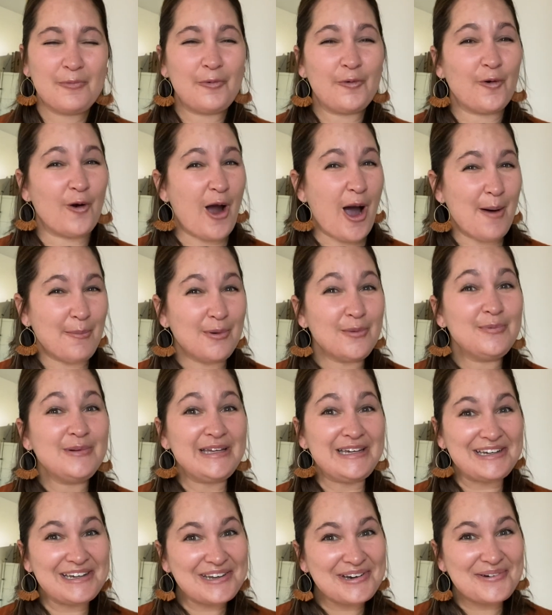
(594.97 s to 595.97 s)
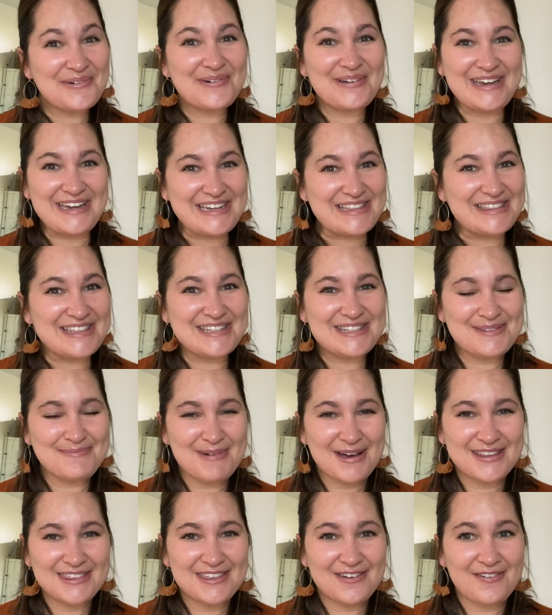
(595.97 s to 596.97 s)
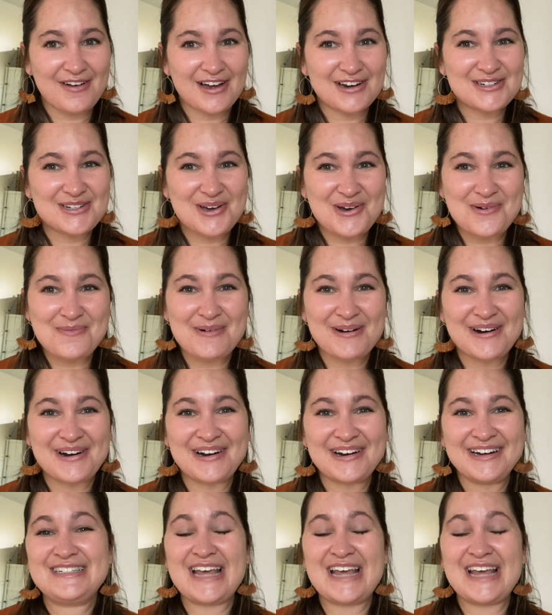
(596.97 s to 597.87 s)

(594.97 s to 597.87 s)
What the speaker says: probably going to read this month of October.